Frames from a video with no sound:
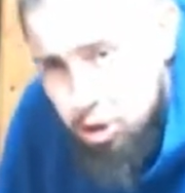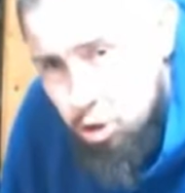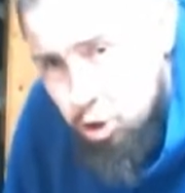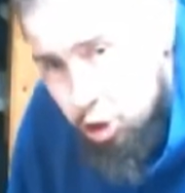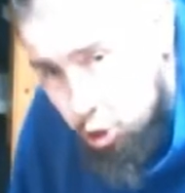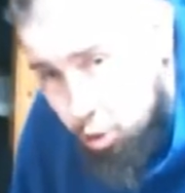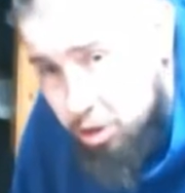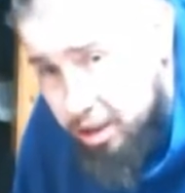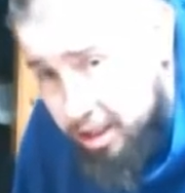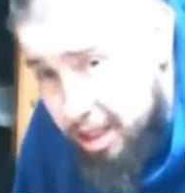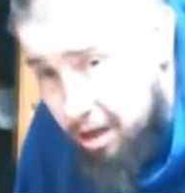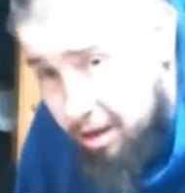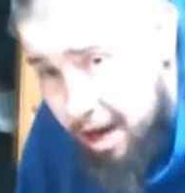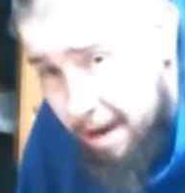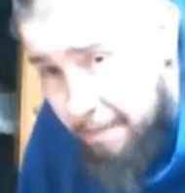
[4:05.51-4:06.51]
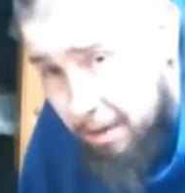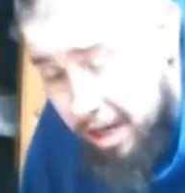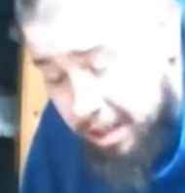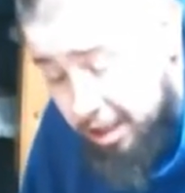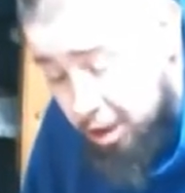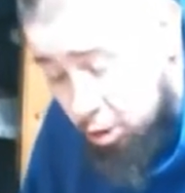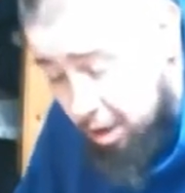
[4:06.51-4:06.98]
you'll see on the
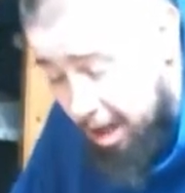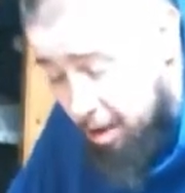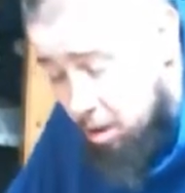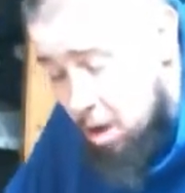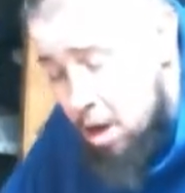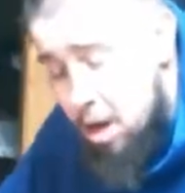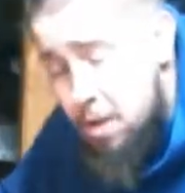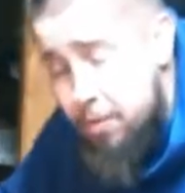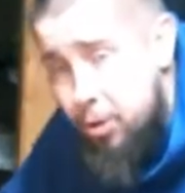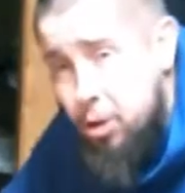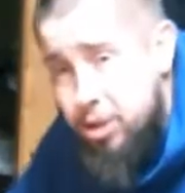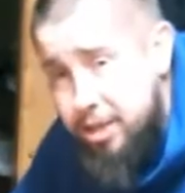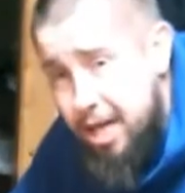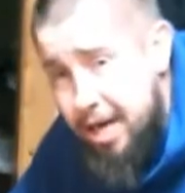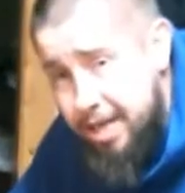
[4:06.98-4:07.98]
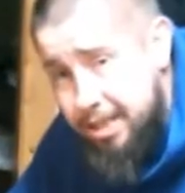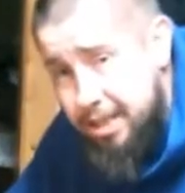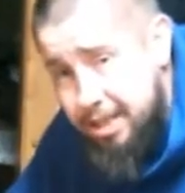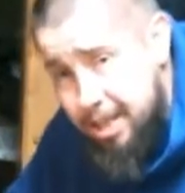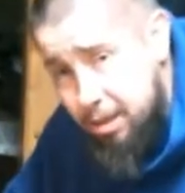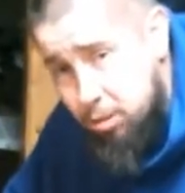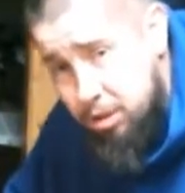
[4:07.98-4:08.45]
Appalachian Trail, there is not a
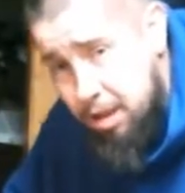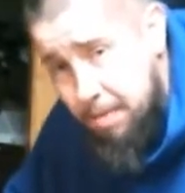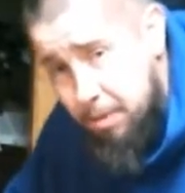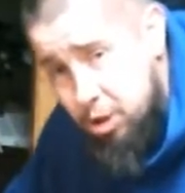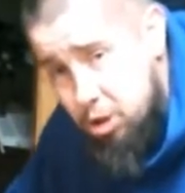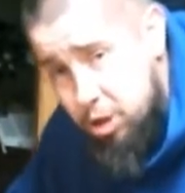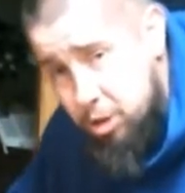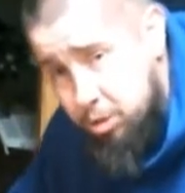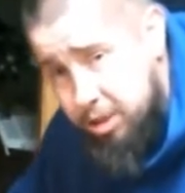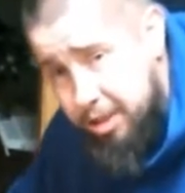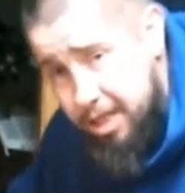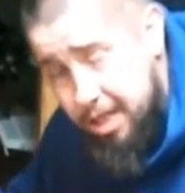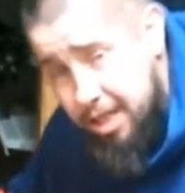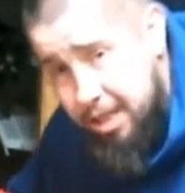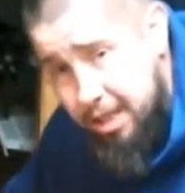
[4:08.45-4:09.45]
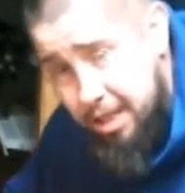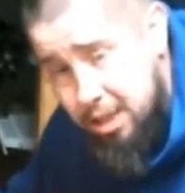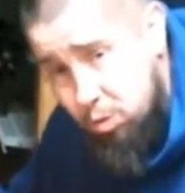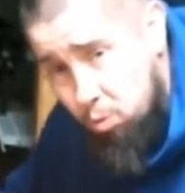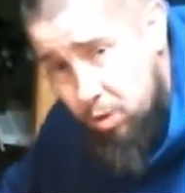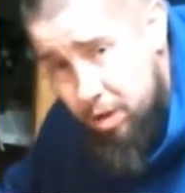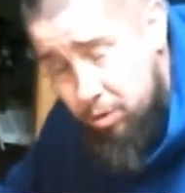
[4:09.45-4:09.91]
single temperature you'll see that this
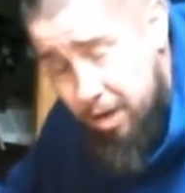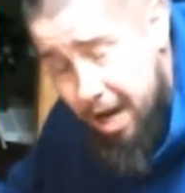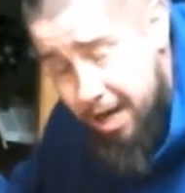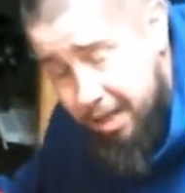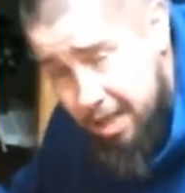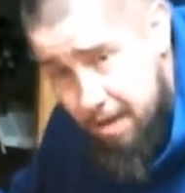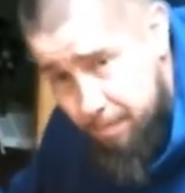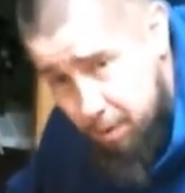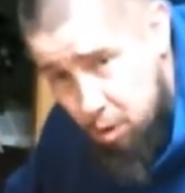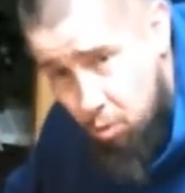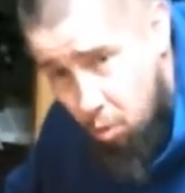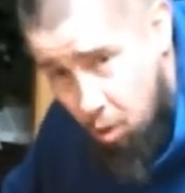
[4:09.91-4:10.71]
will not keep you warm